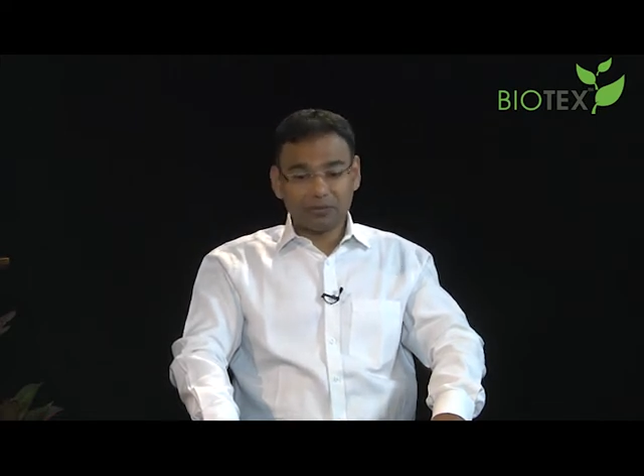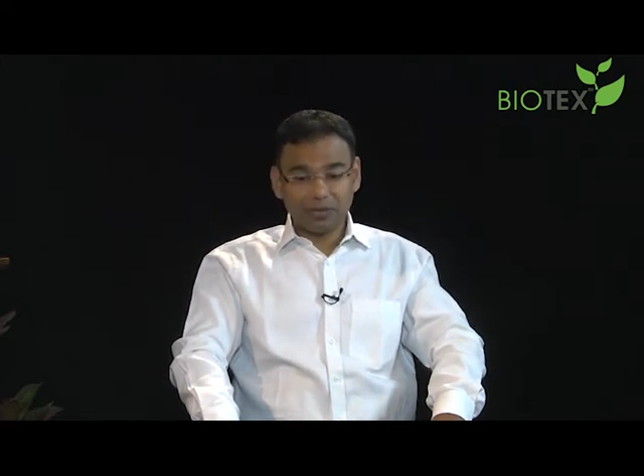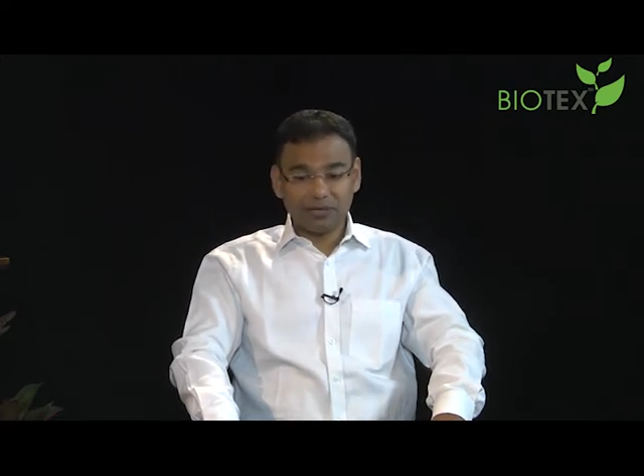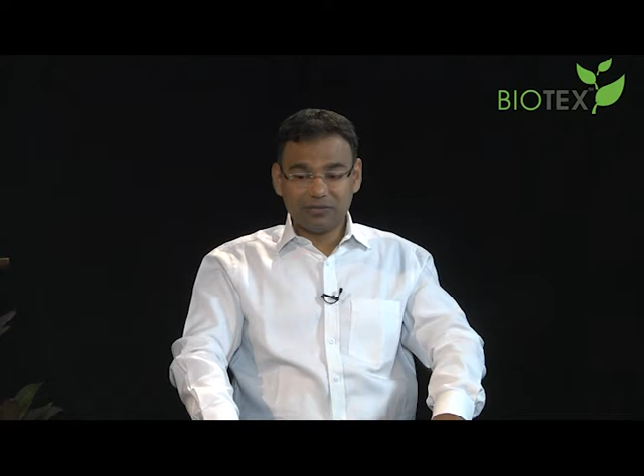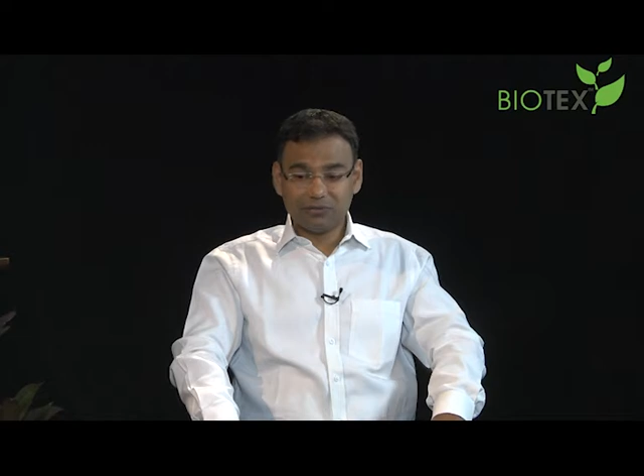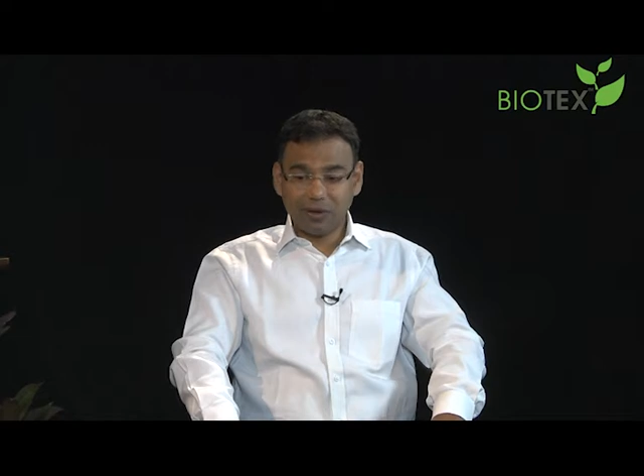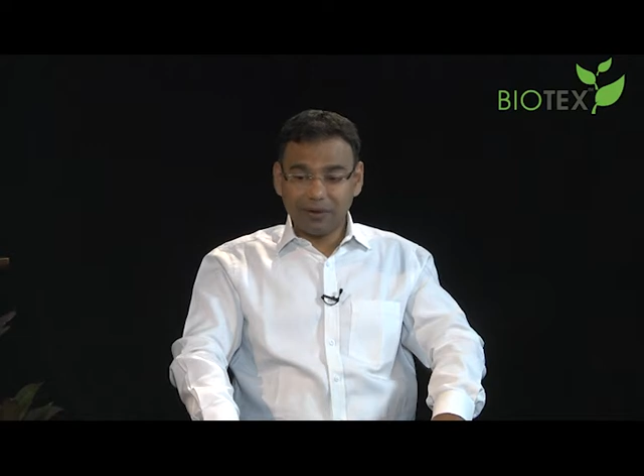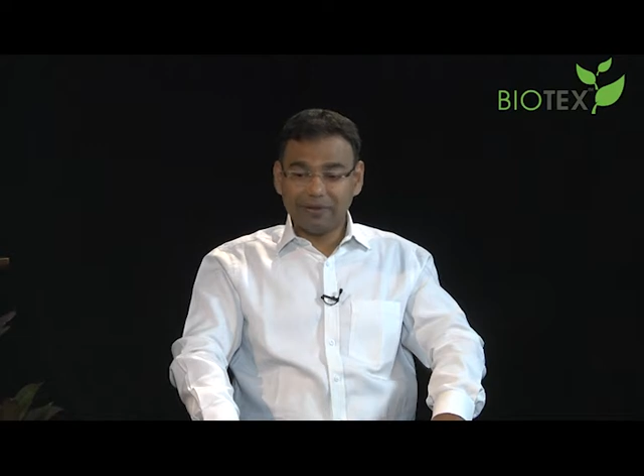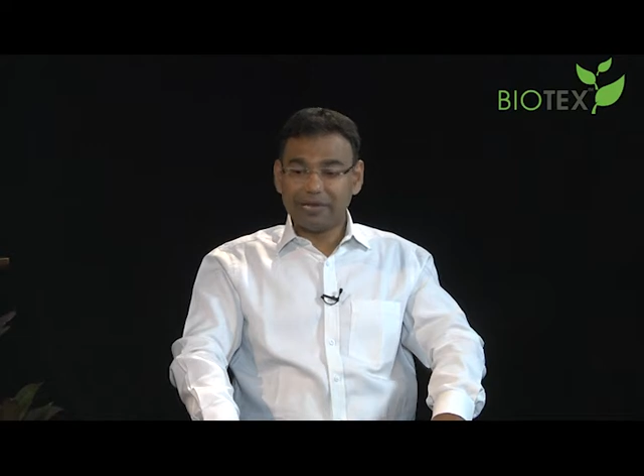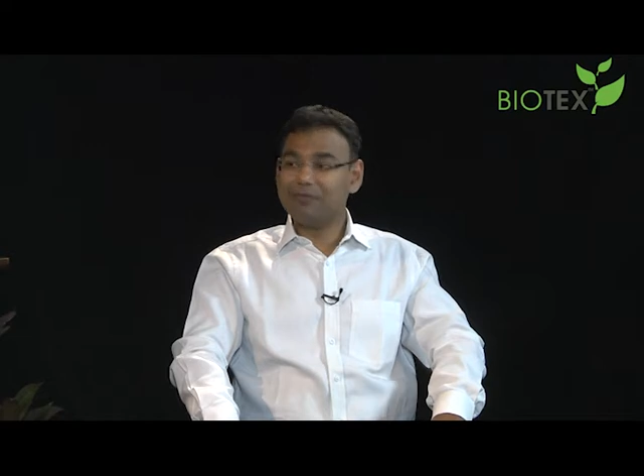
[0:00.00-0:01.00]
not
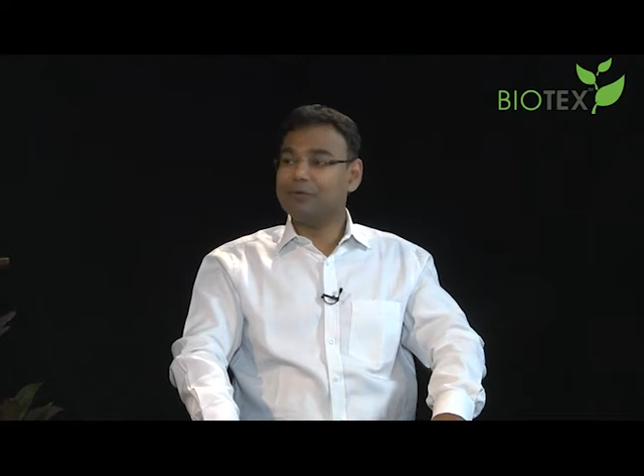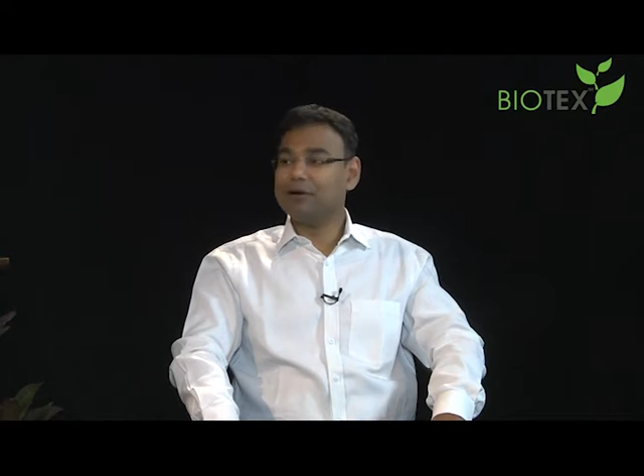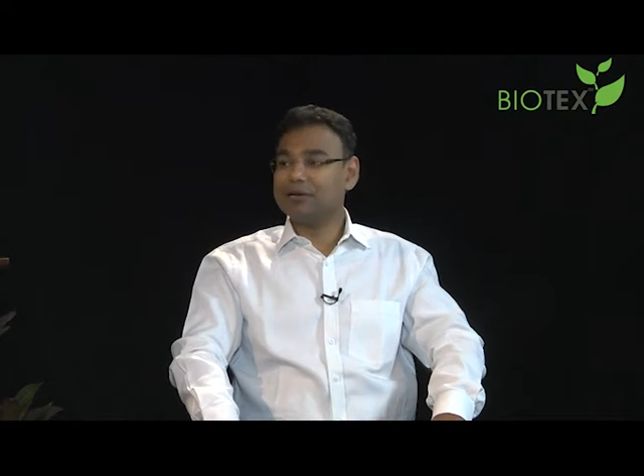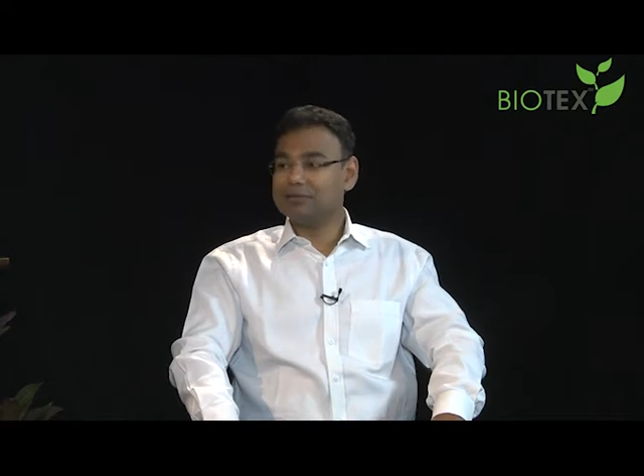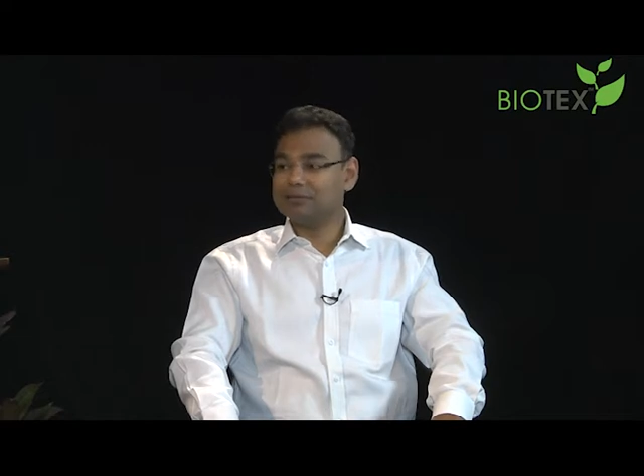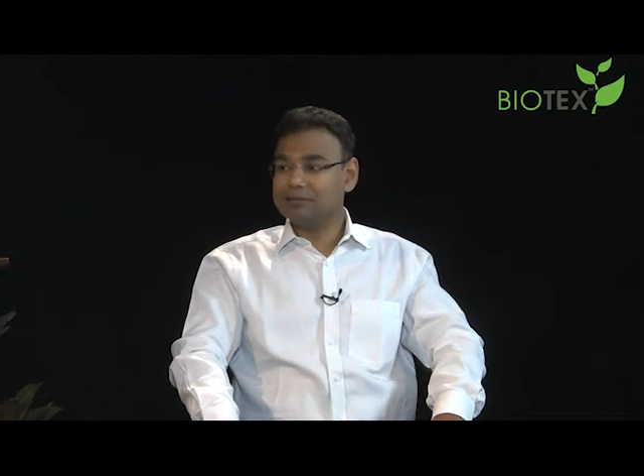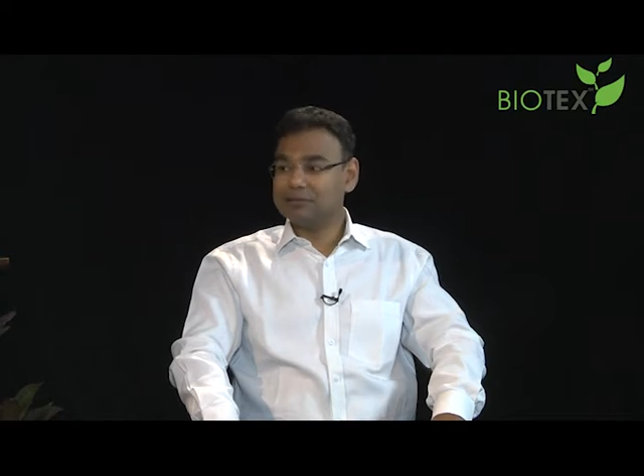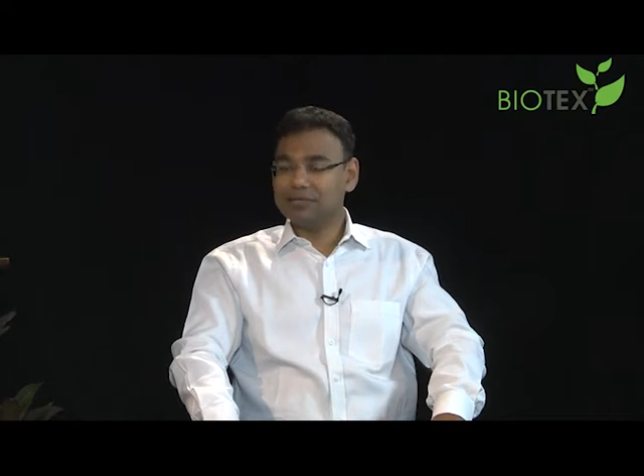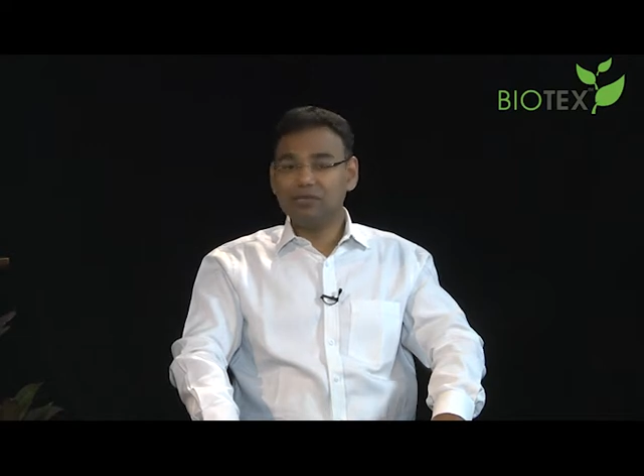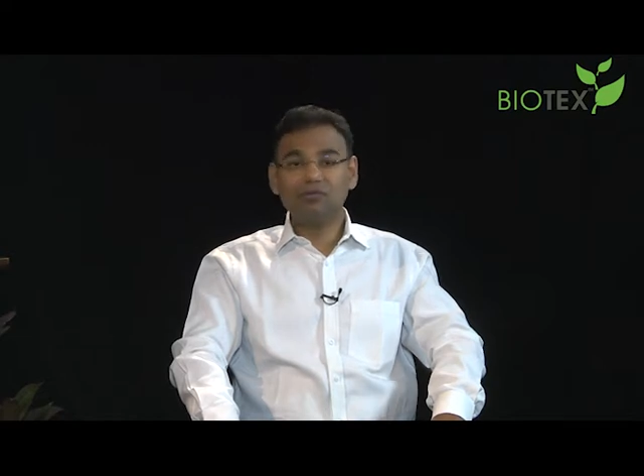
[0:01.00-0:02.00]
dissolving in water.
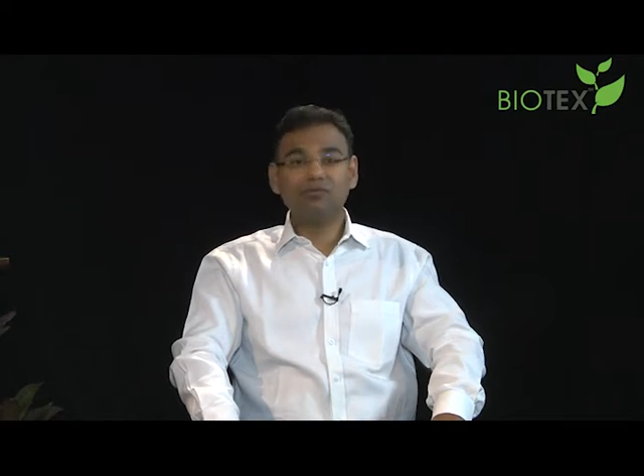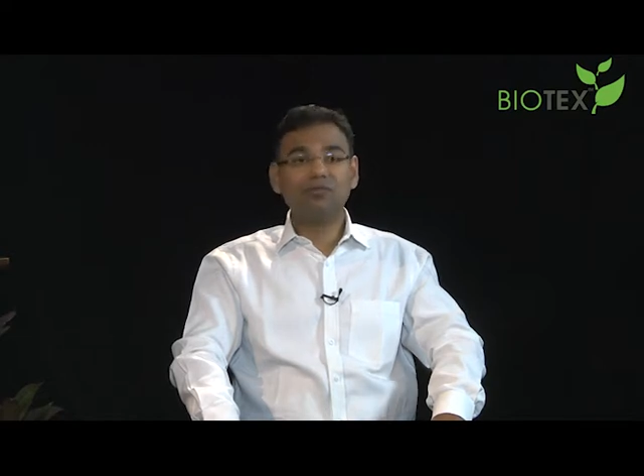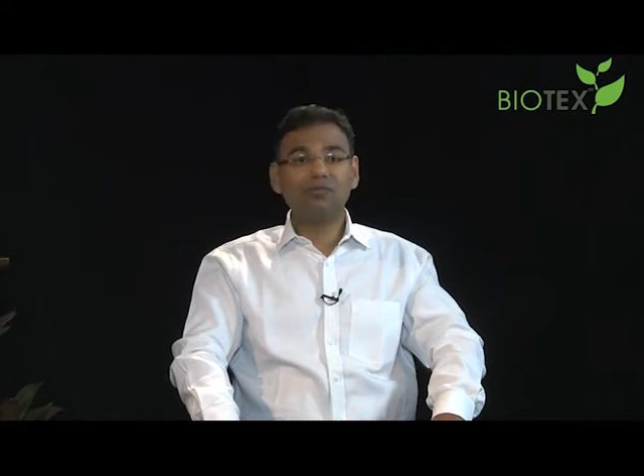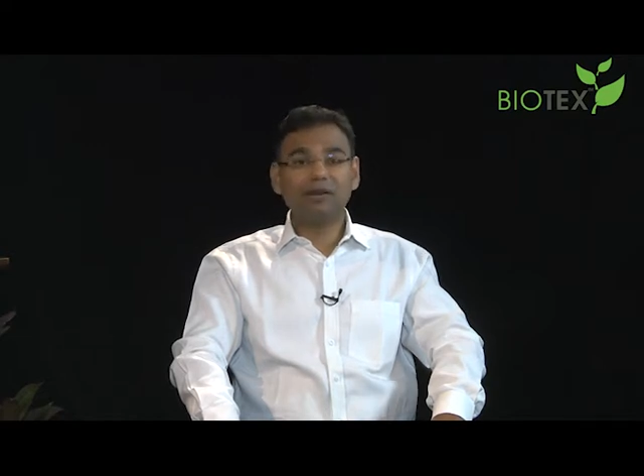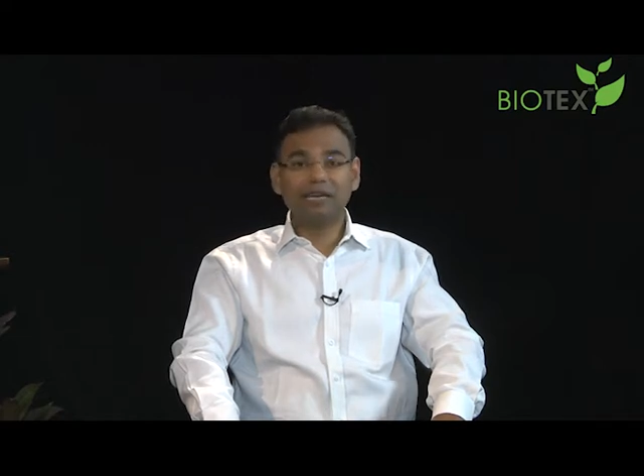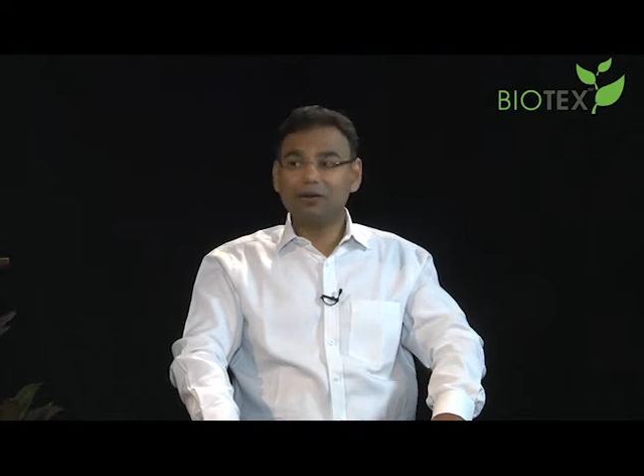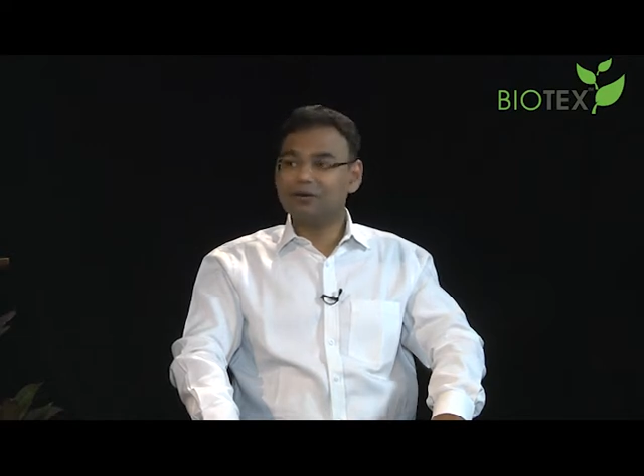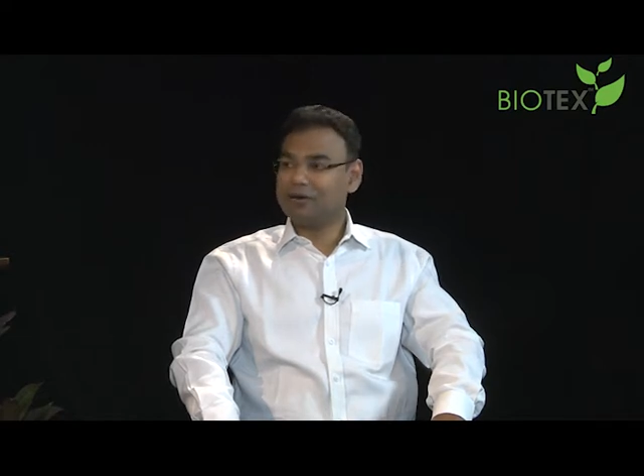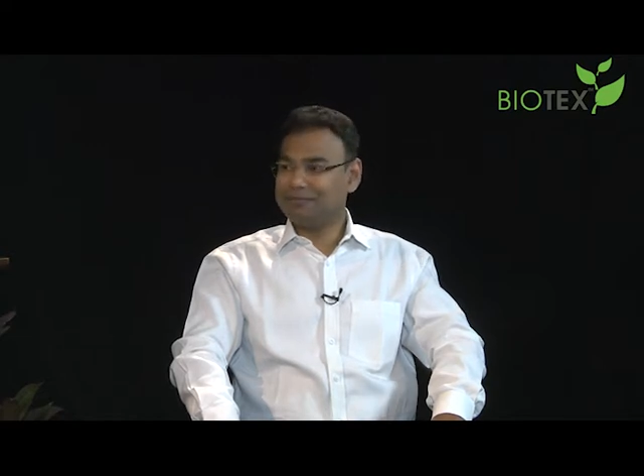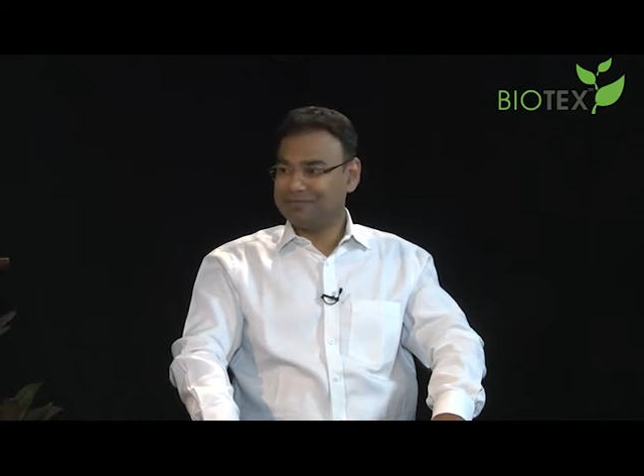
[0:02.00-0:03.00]
It was floating on top.